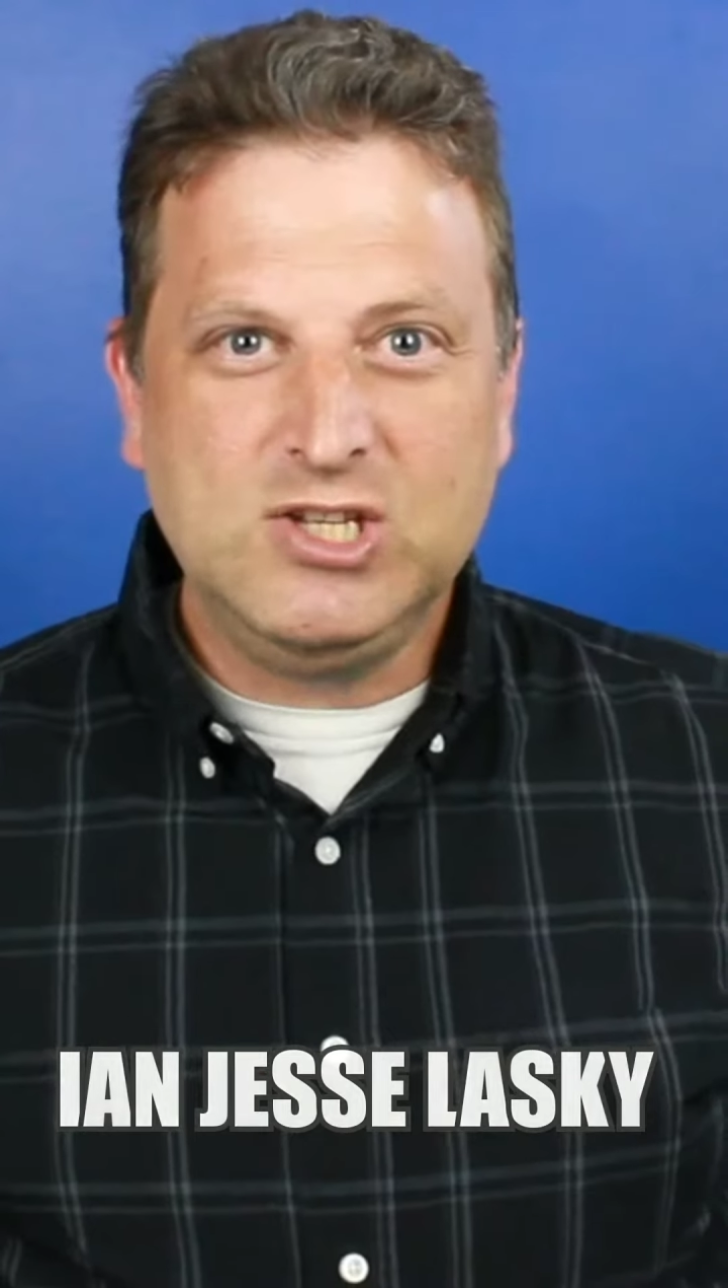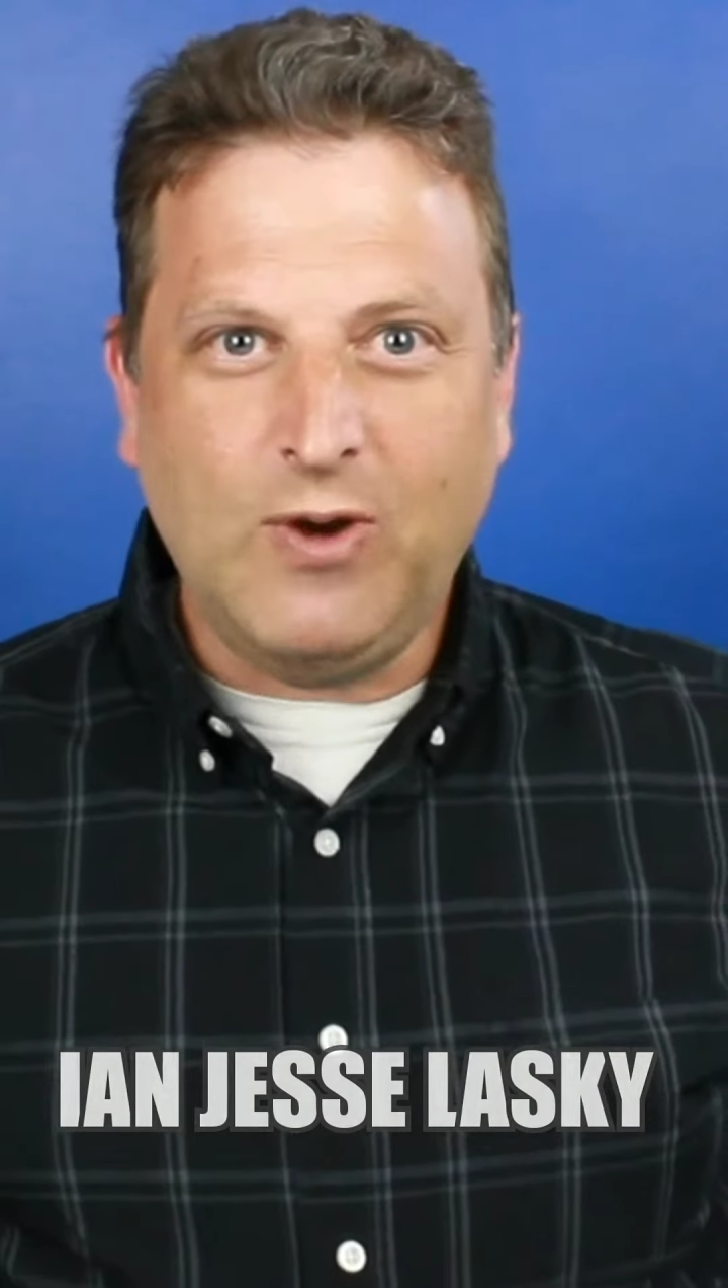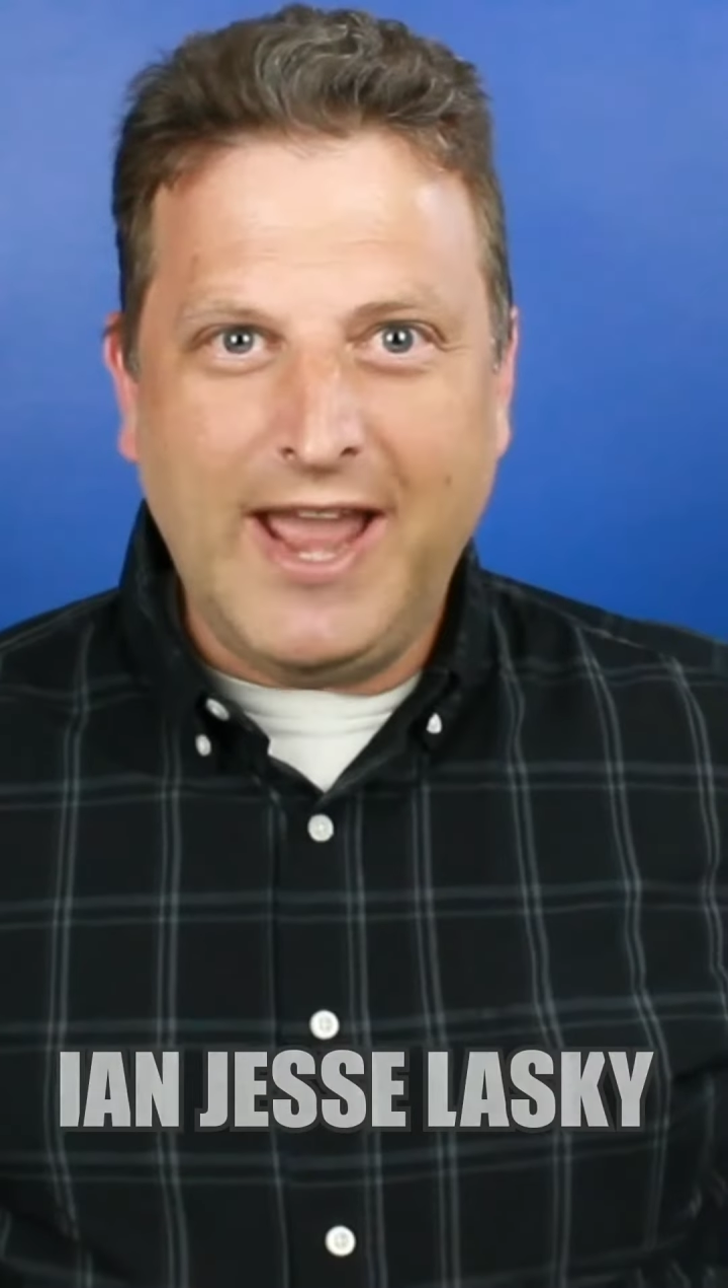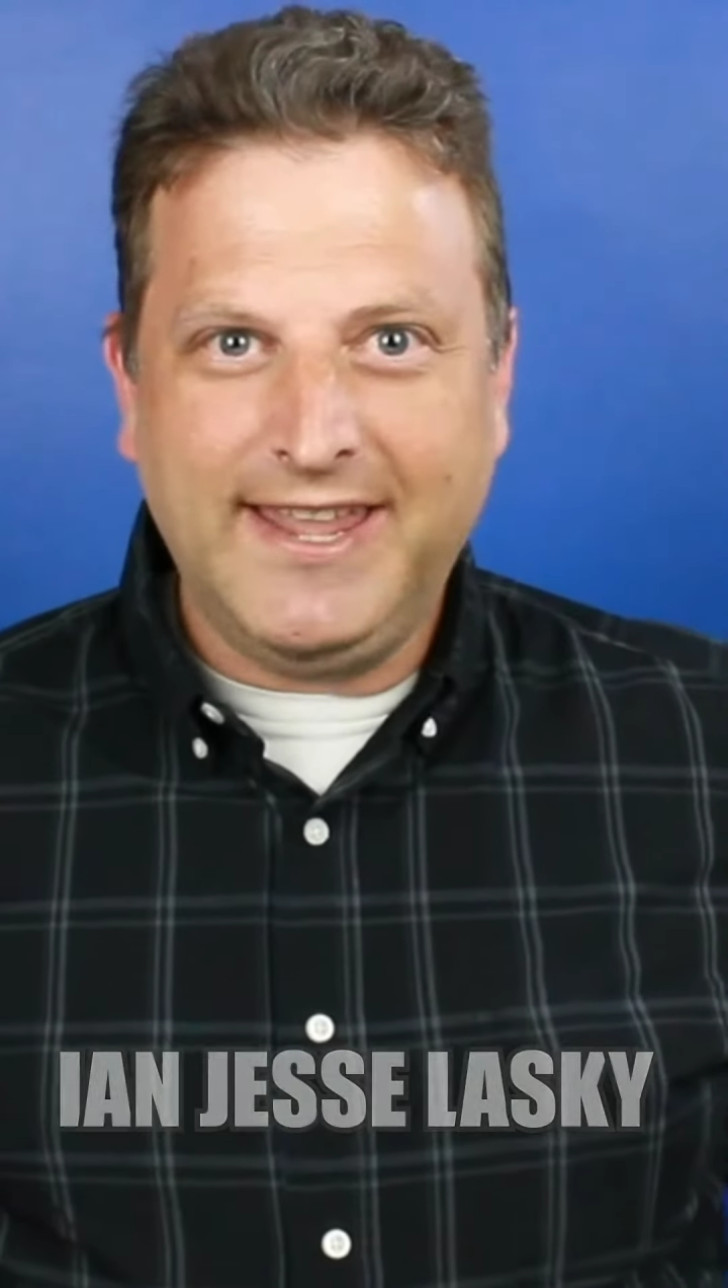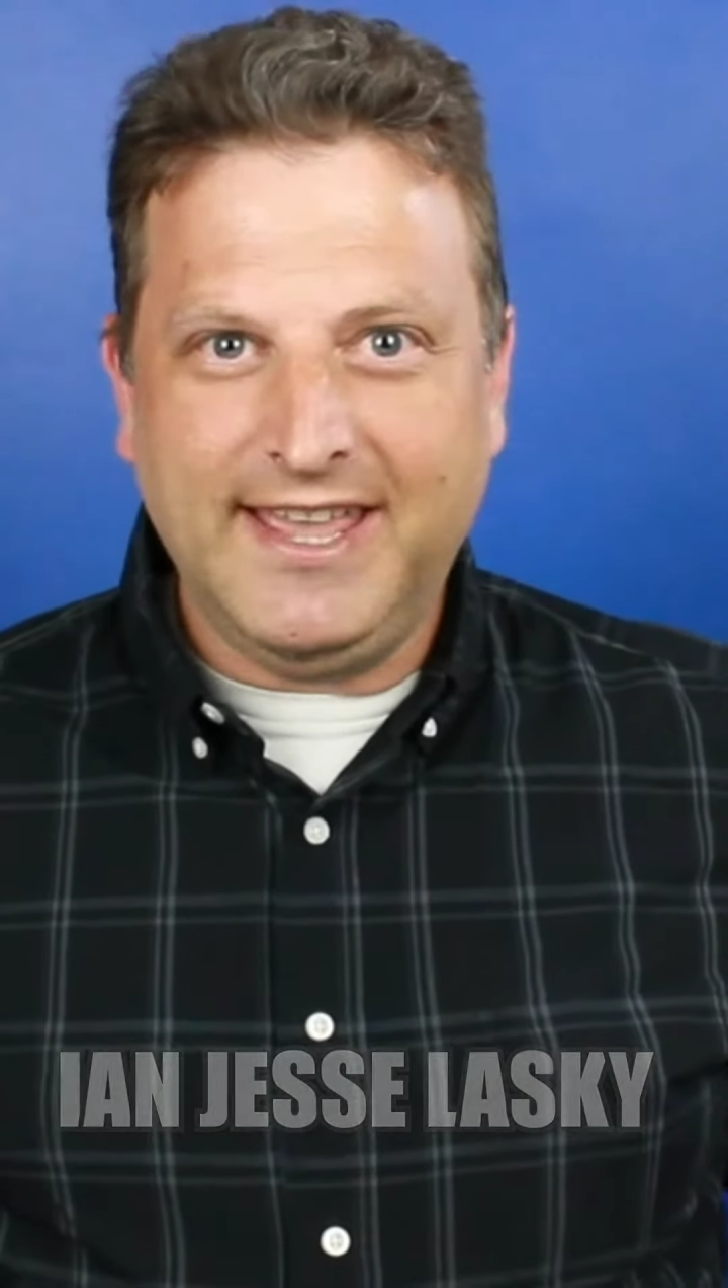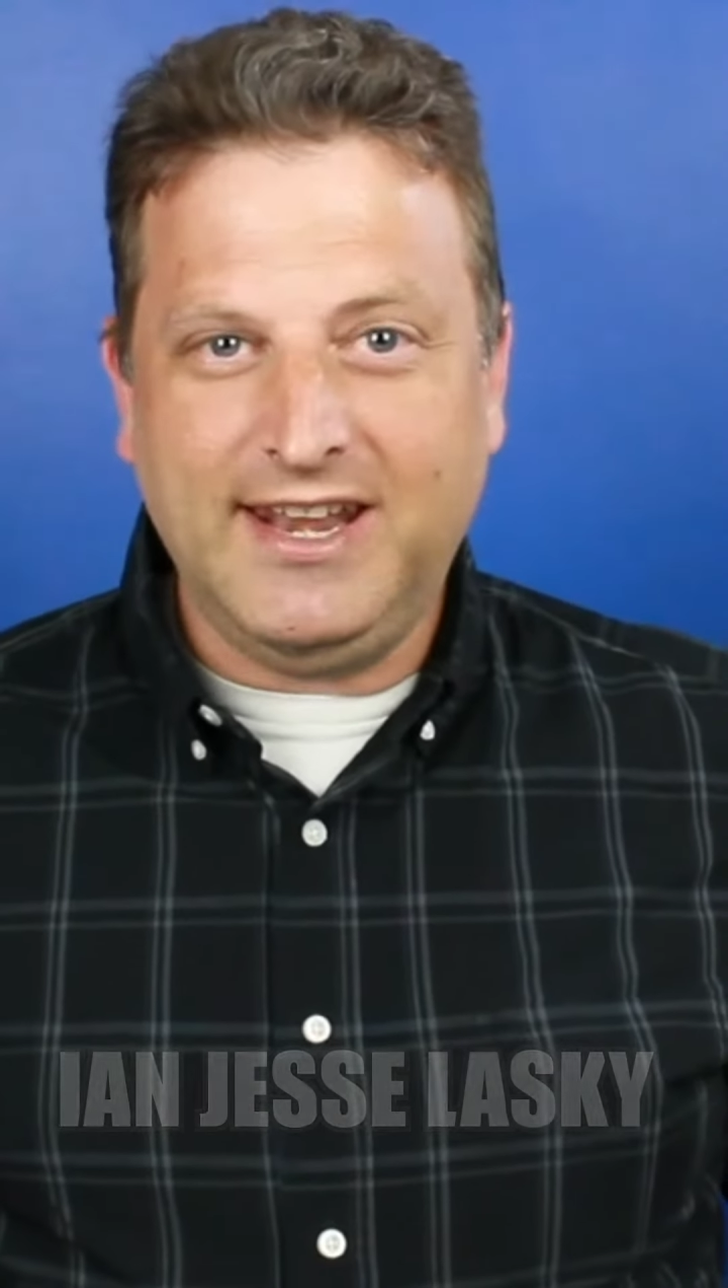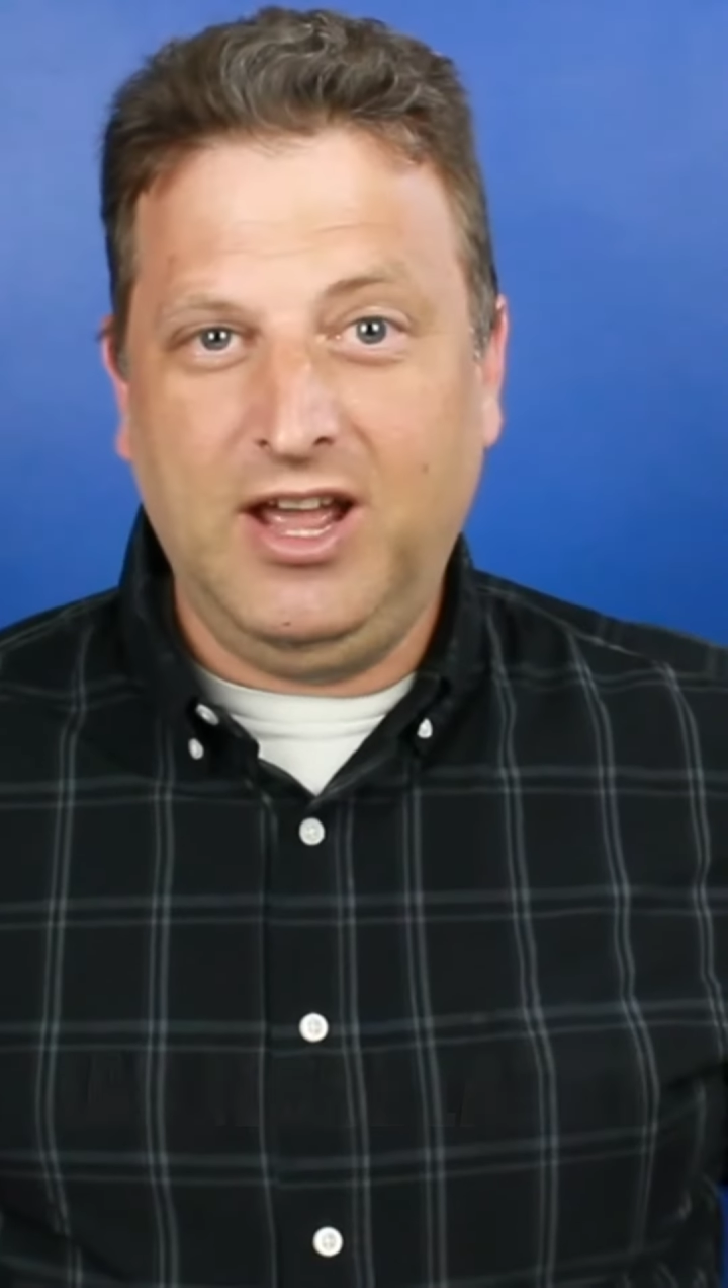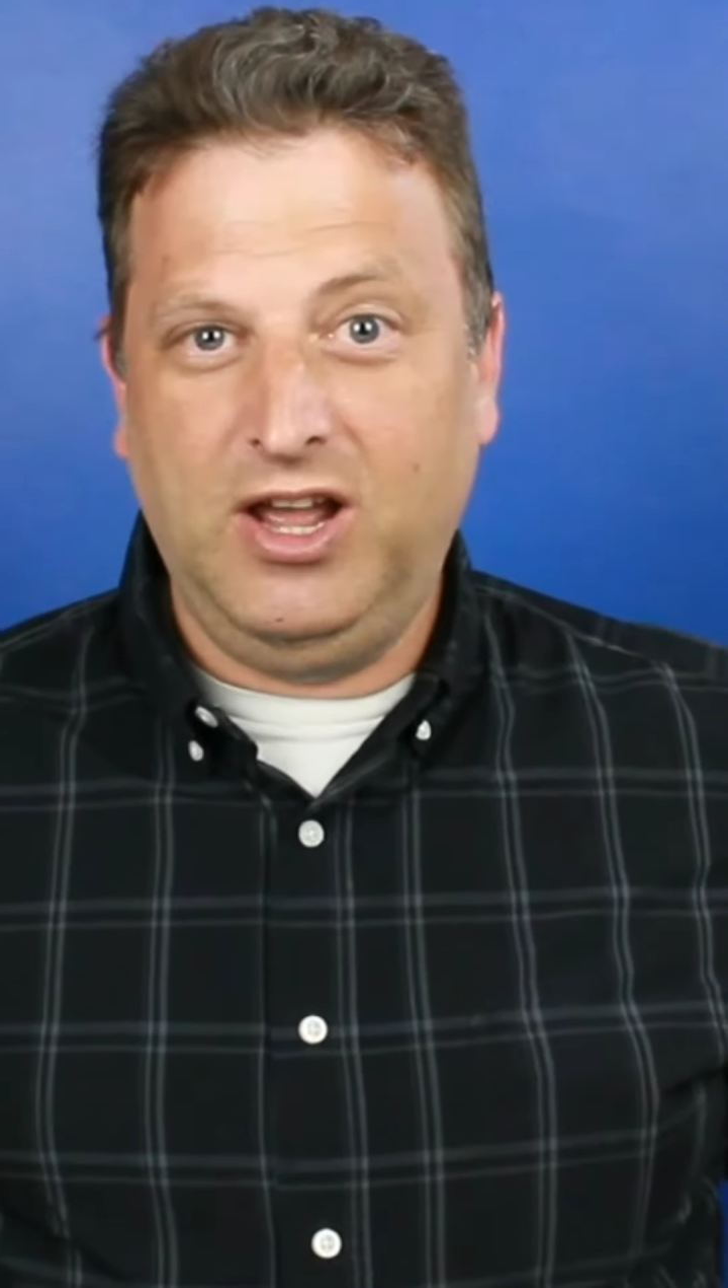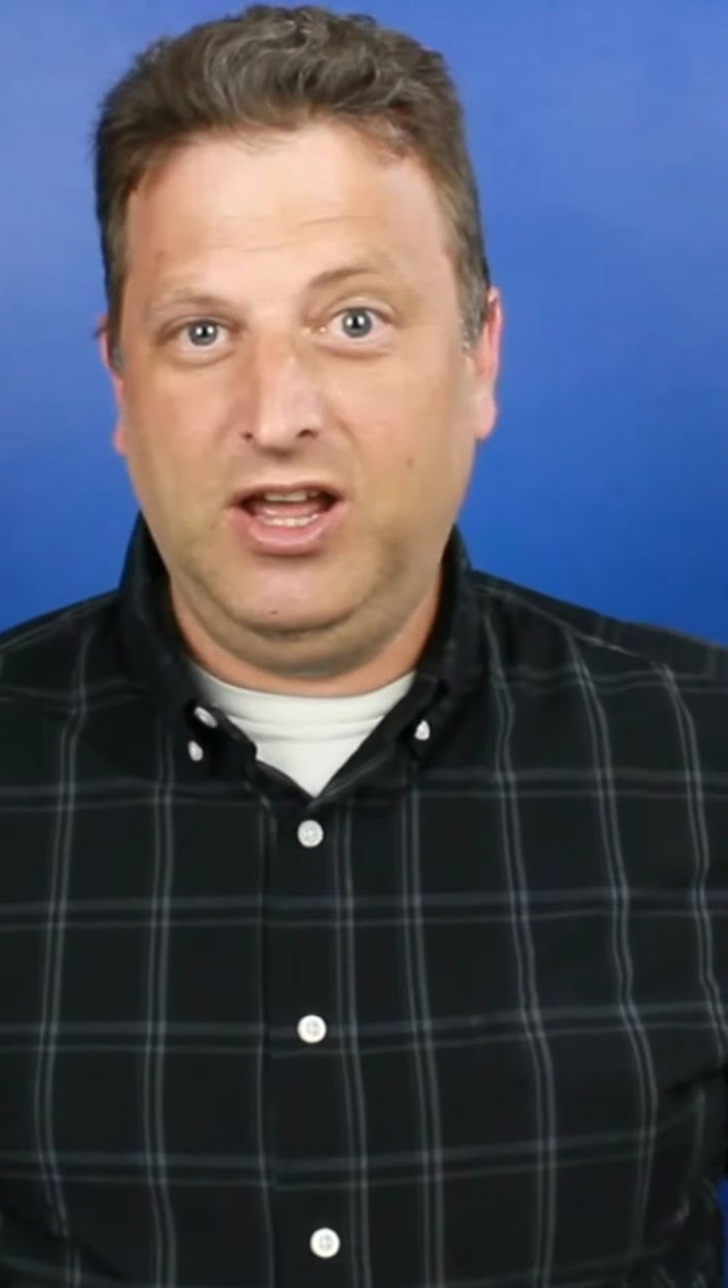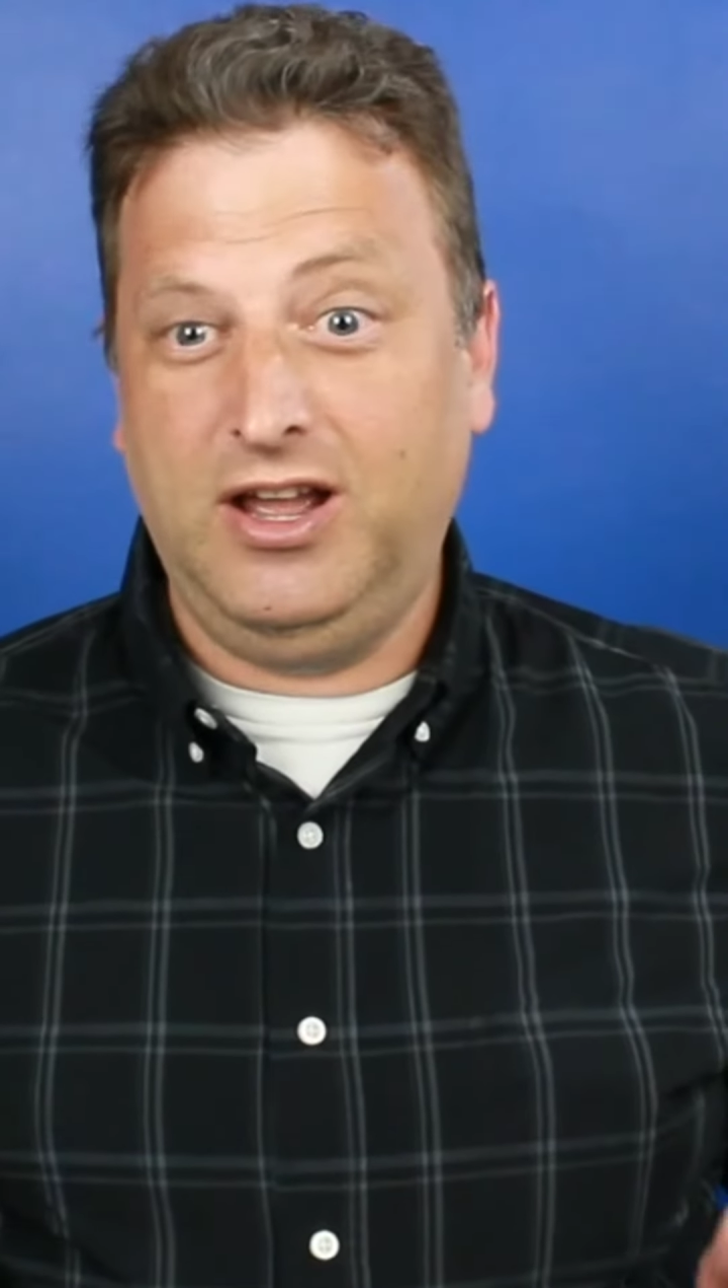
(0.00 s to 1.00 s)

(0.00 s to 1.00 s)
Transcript: So I get a,